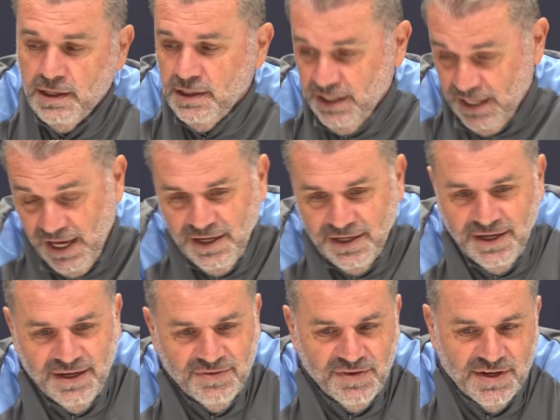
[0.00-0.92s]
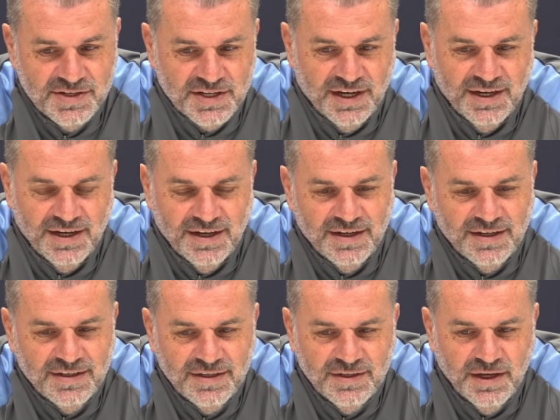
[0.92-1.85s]
Yeah, fair to say.
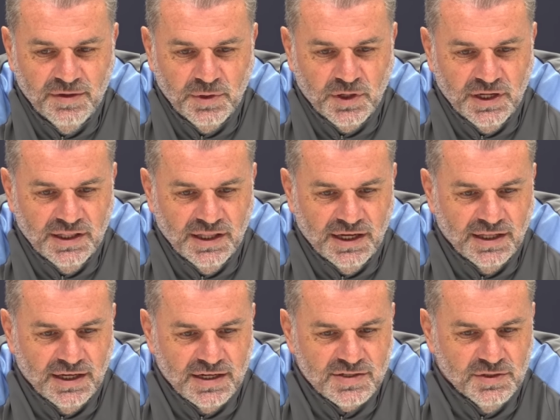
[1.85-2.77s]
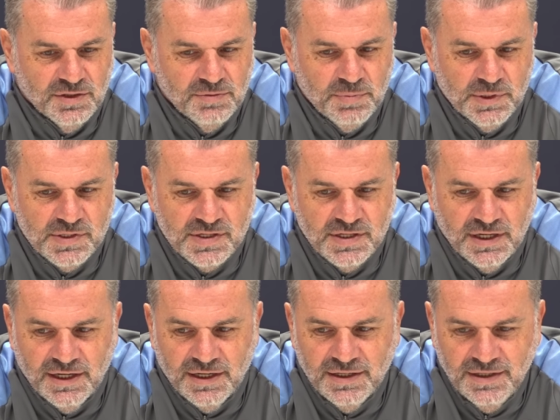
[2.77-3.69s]
We got in late last night, but
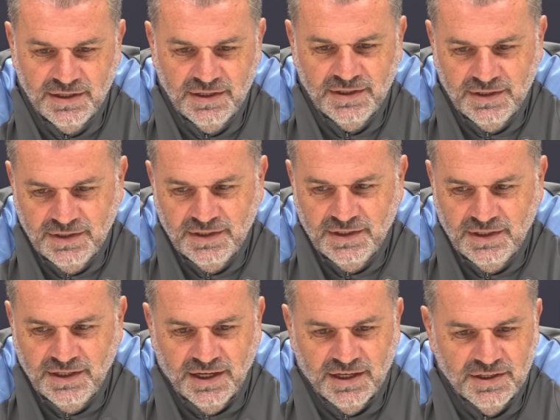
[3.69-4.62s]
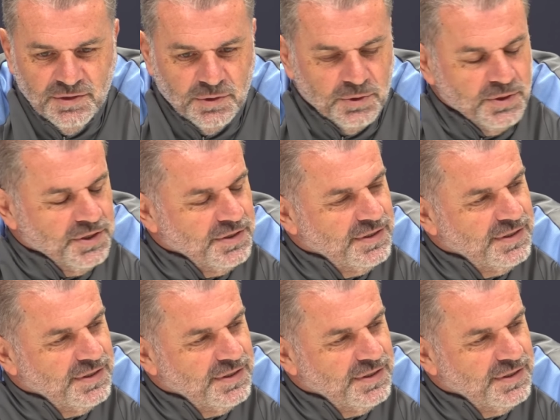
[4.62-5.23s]
all good.